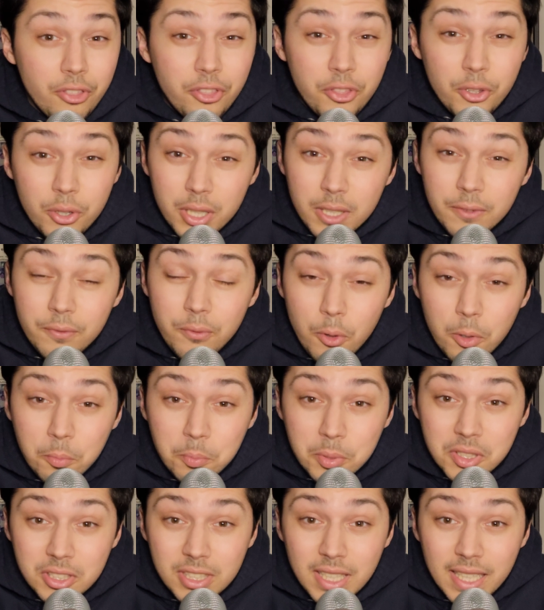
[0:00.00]

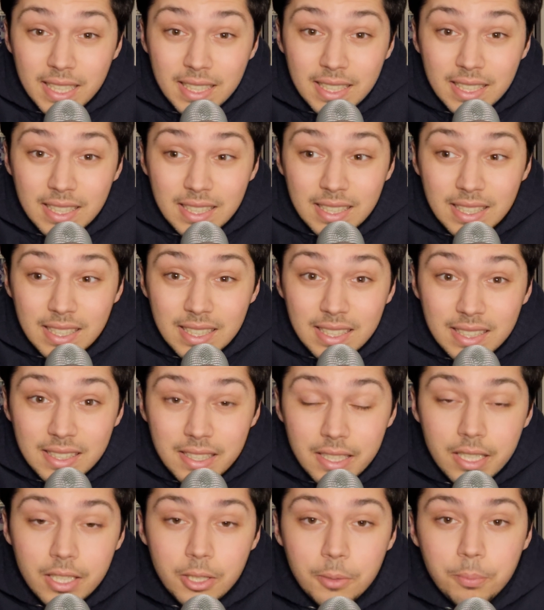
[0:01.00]
34%
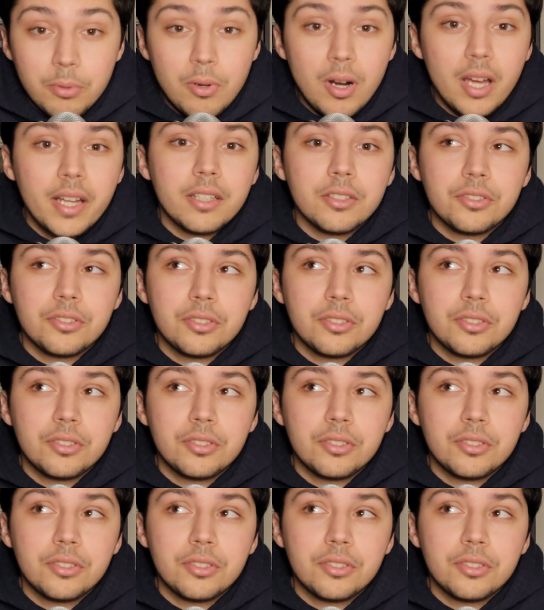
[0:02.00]
the year prior.